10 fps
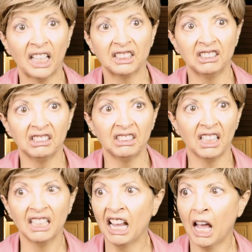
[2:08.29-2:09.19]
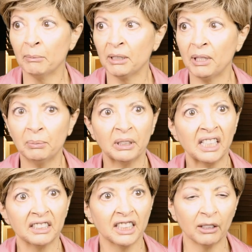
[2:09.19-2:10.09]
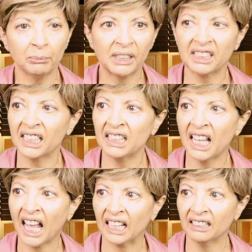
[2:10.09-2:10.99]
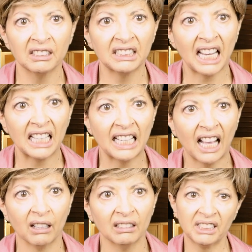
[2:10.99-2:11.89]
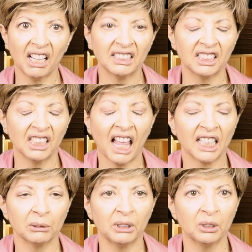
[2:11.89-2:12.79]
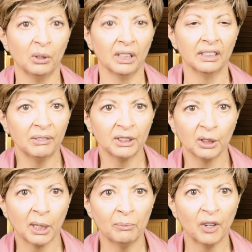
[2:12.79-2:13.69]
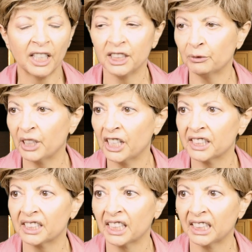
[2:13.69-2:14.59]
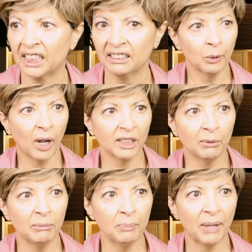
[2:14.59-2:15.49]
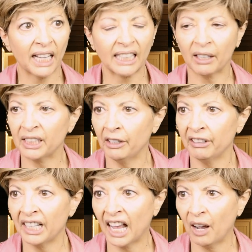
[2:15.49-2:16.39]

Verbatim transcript: that's just it. How many people here tonight would be singing that? It'll stand out. Besides, it's the last resort. One of us will come find you if we hear you singing it. Otherwise, we meet back out here in an